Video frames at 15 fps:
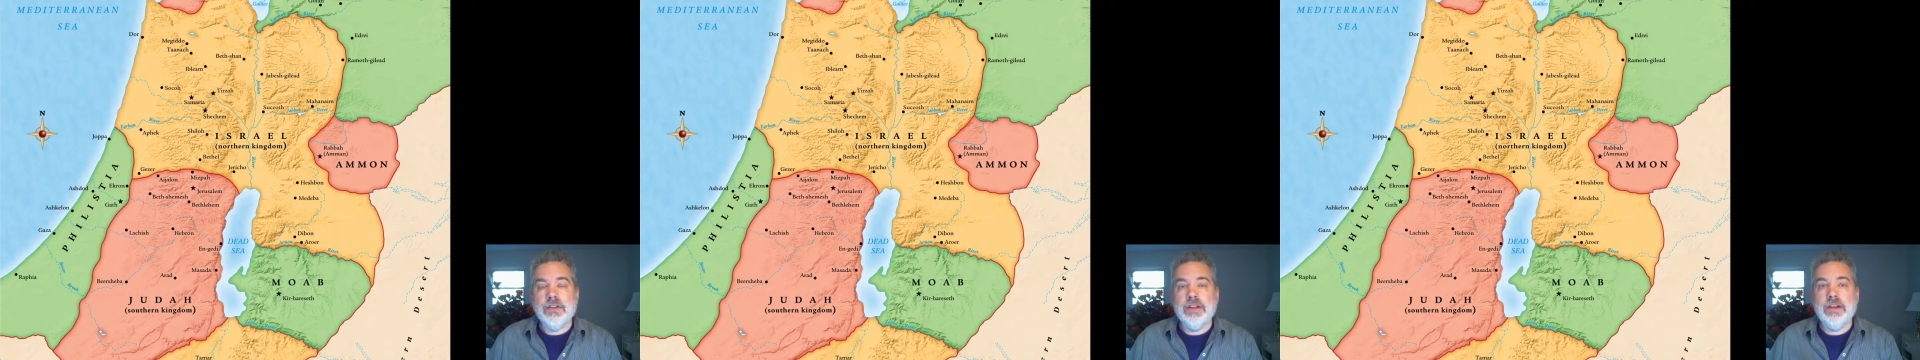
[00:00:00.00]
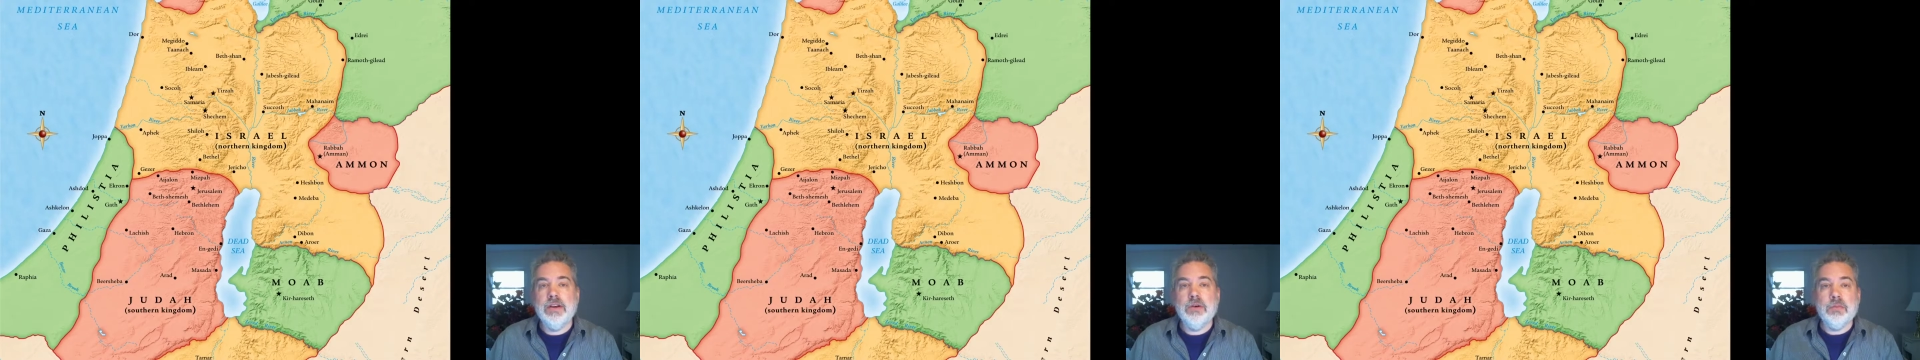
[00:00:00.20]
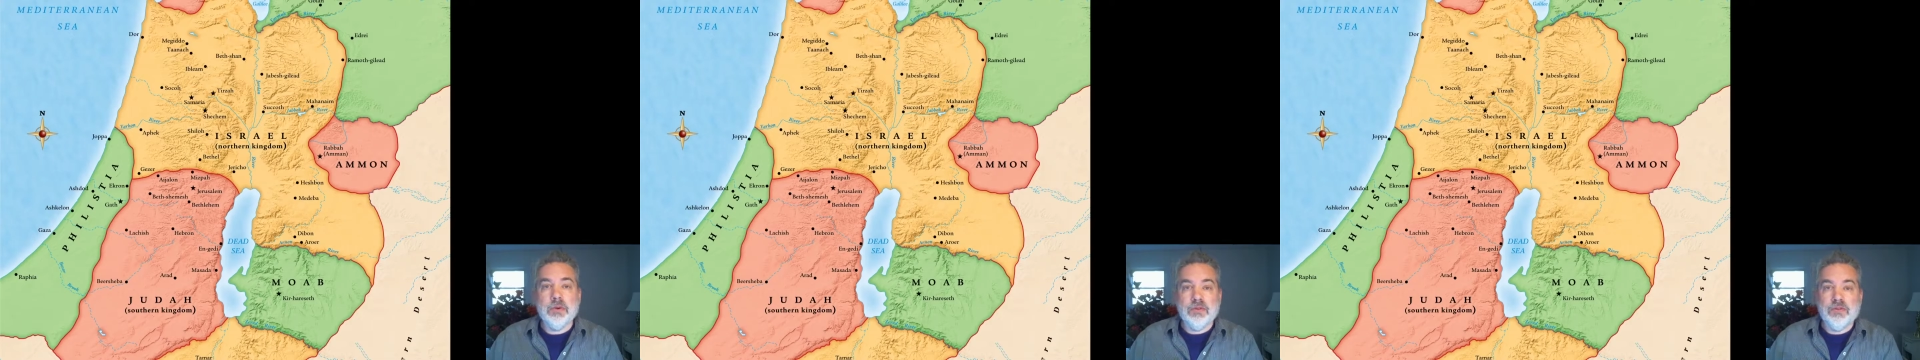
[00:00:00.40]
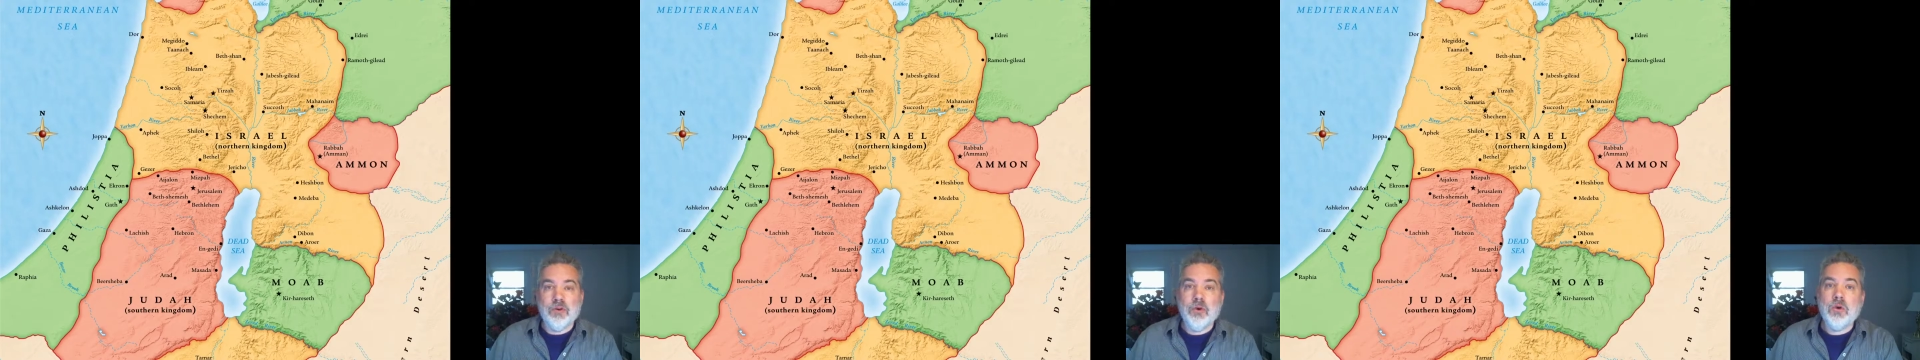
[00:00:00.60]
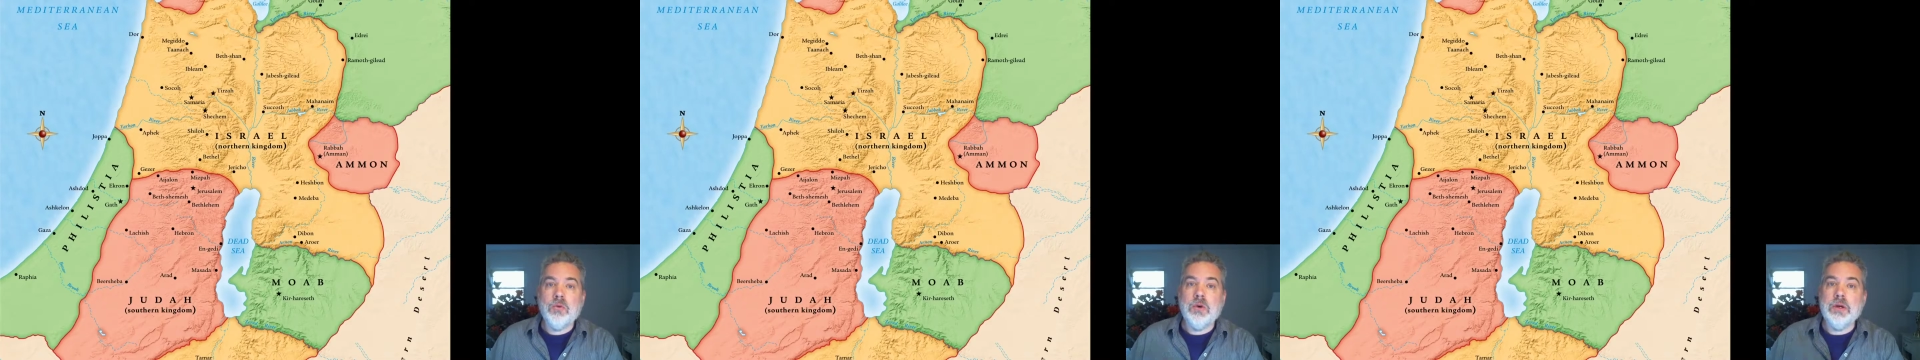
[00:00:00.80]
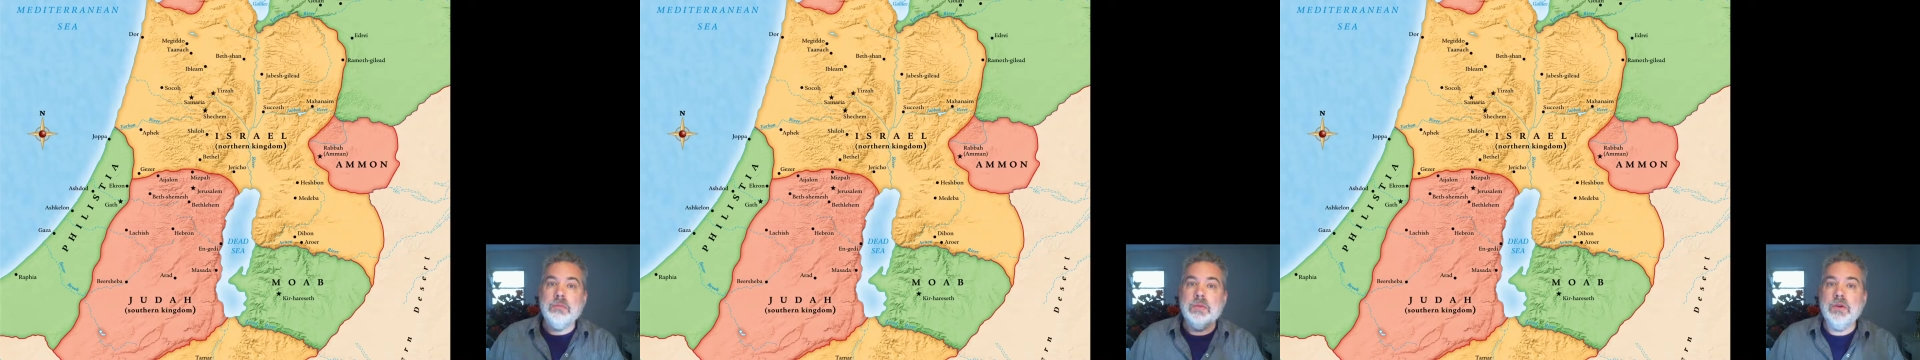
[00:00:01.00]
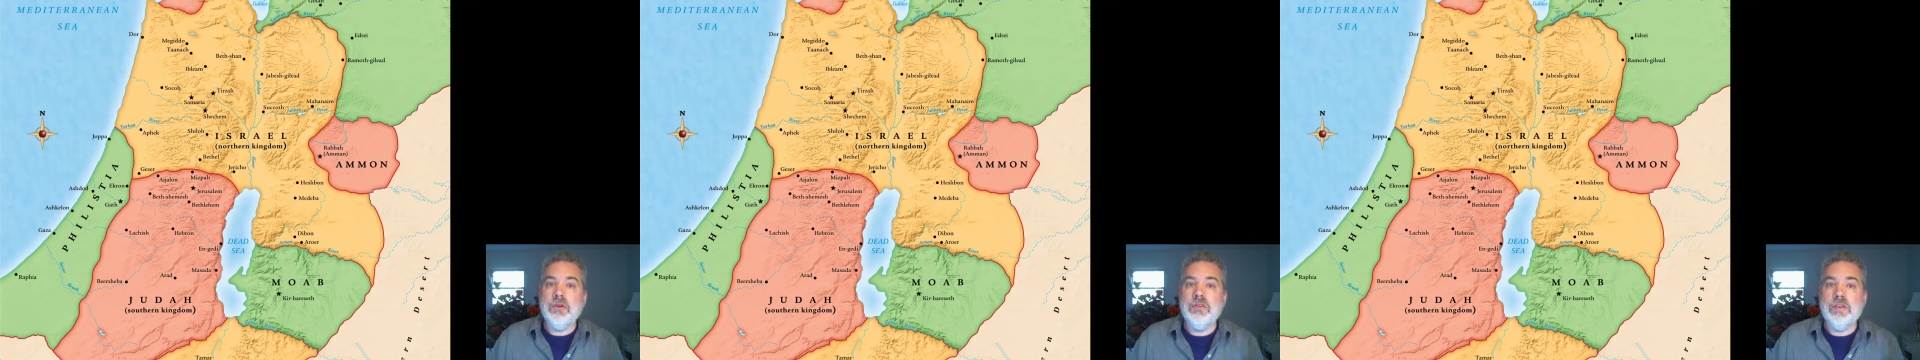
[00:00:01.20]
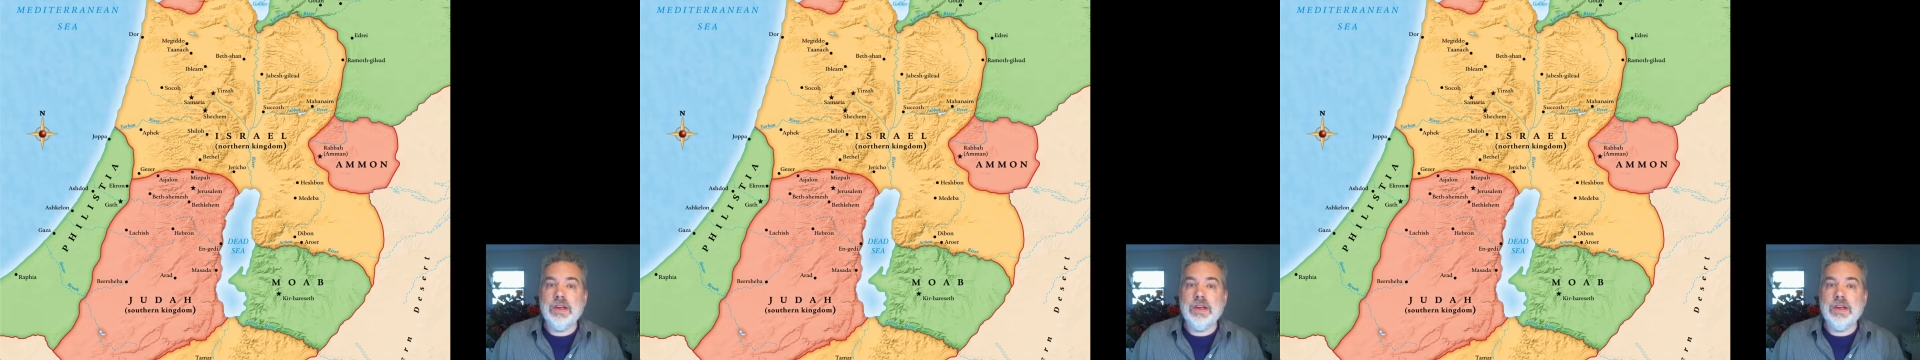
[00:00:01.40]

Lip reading: here before we move